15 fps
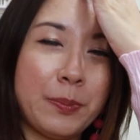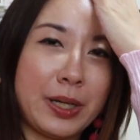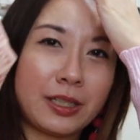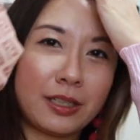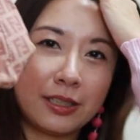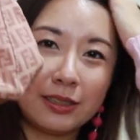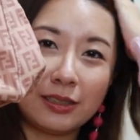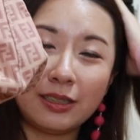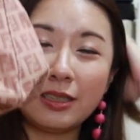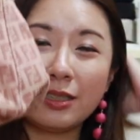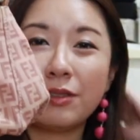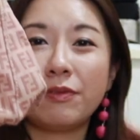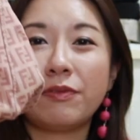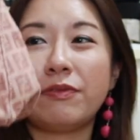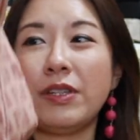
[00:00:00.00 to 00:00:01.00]
because
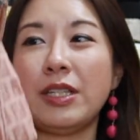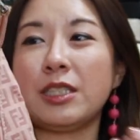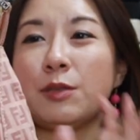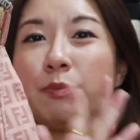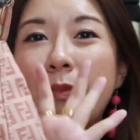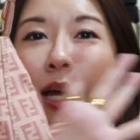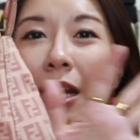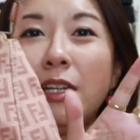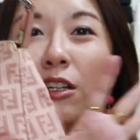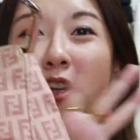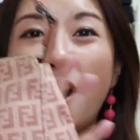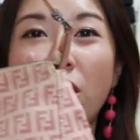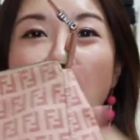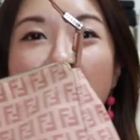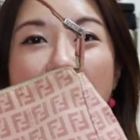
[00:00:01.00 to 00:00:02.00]
this fits my
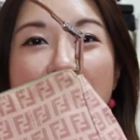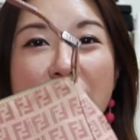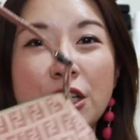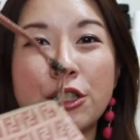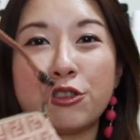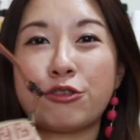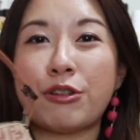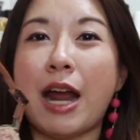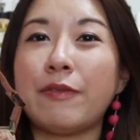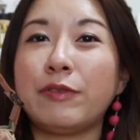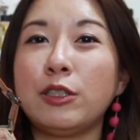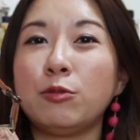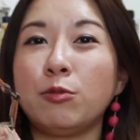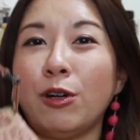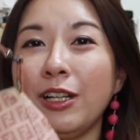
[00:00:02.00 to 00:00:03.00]
long
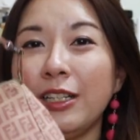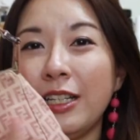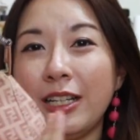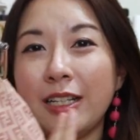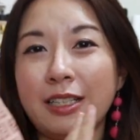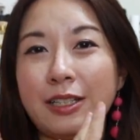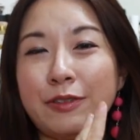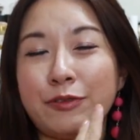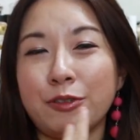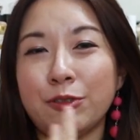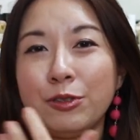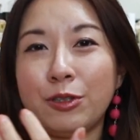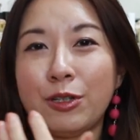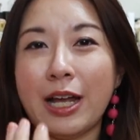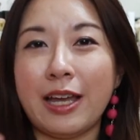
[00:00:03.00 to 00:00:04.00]
travel wallet if you
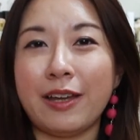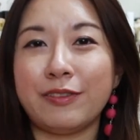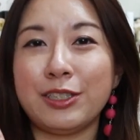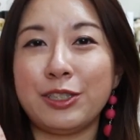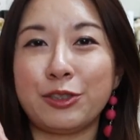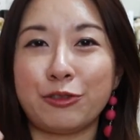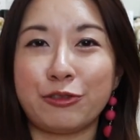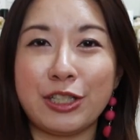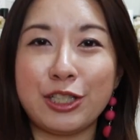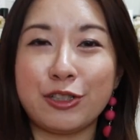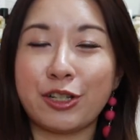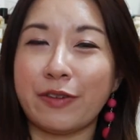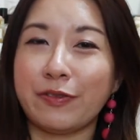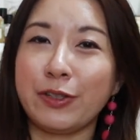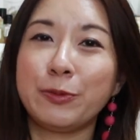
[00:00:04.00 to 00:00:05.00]
know I have this green
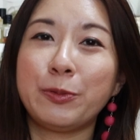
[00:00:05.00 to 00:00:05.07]
travel